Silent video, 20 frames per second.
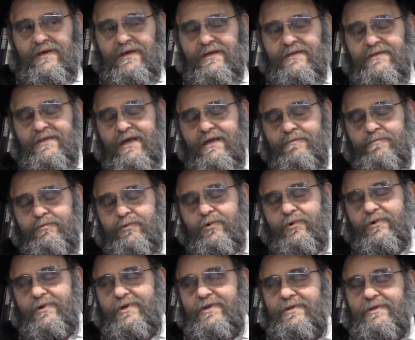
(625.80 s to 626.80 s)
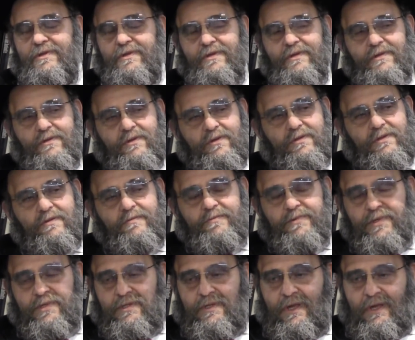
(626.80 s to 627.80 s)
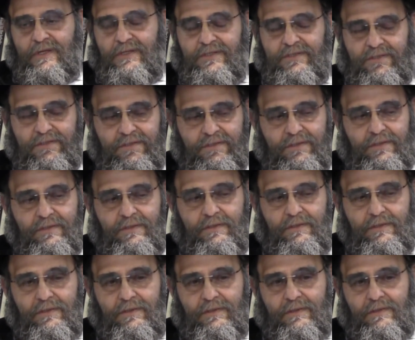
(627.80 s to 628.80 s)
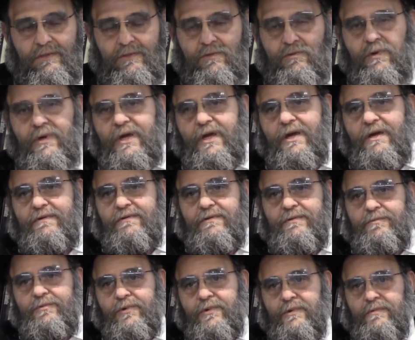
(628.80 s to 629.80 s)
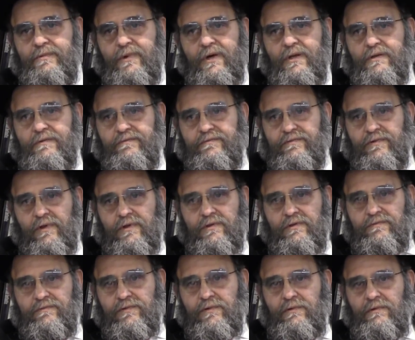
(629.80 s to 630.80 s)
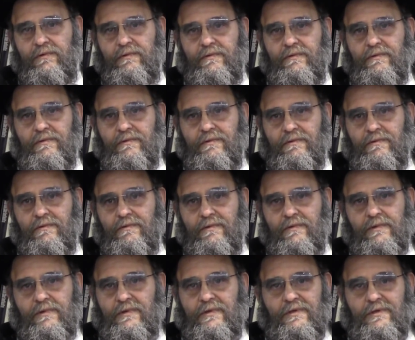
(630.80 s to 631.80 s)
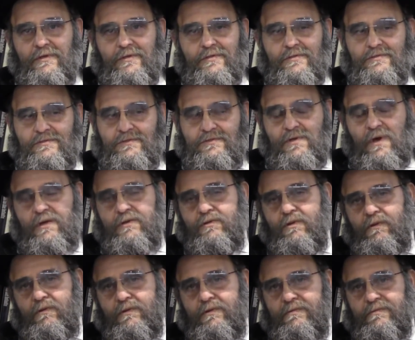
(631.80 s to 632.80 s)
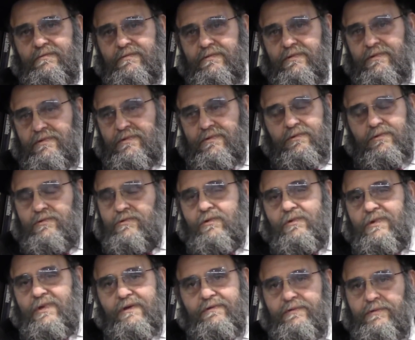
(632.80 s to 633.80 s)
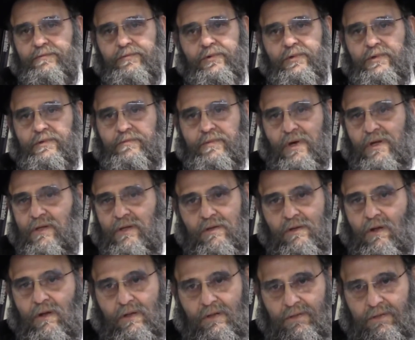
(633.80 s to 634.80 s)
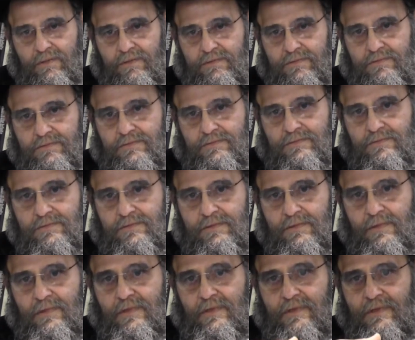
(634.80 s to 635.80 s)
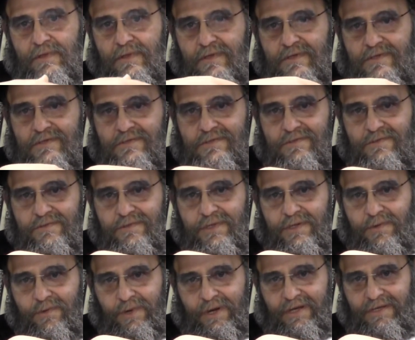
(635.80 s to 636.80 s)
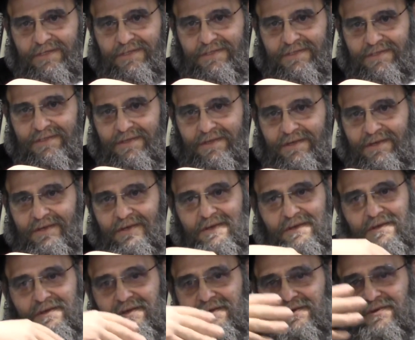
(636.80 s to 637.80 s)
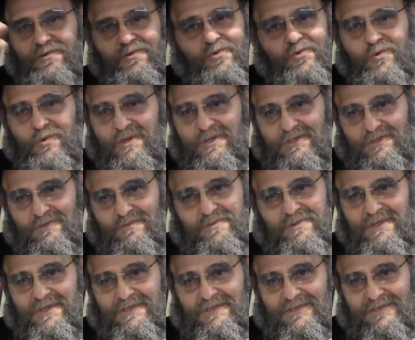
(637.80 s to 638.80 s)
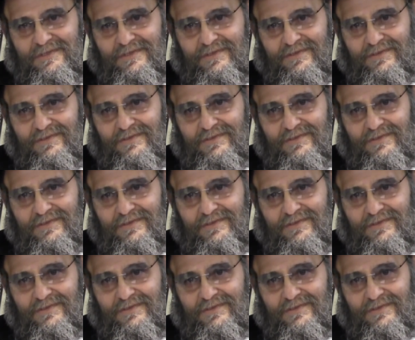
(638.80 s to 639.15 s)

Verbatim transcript: At that point, he looked at me and asked, do I have to put him on in front of you? So I told him, you don't have to put him on at all. This is a request. Do as you please.